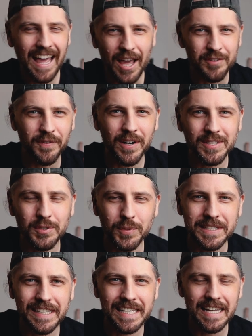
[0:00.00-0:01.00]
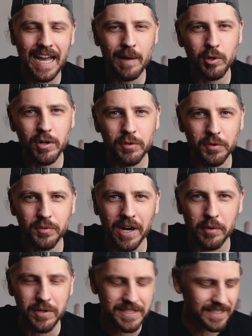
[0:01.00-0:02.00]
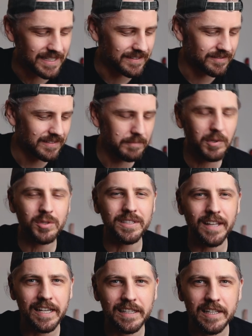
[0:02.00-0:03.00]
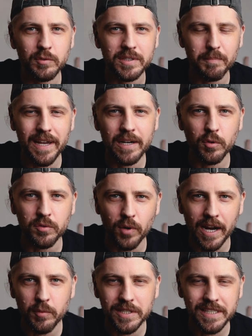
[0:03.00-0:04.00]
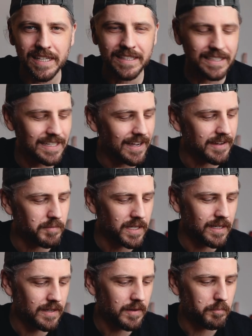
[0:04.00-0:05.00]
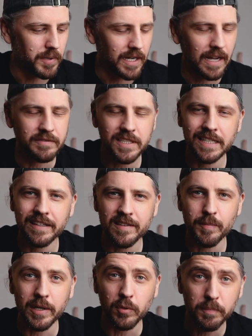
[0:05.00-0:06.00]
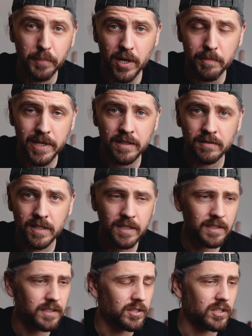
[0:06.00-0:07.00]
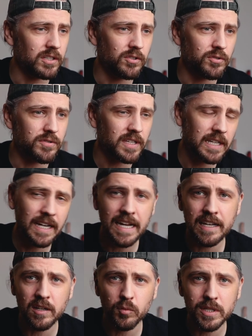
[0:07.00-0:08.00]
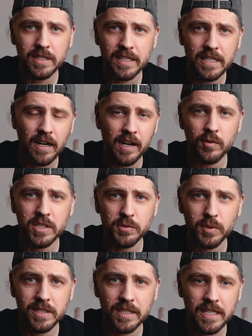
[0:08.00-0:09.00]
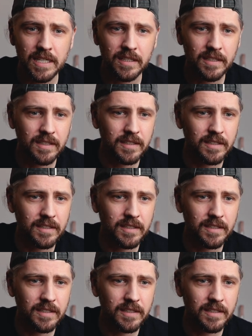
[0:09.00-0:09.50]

As far as the whiskey, I'm going with rye whiskey. It most likely was made with rye whiskey at the time, but I've seen this made with bourbon. You could use Canadian whiskey, Irish whiskey,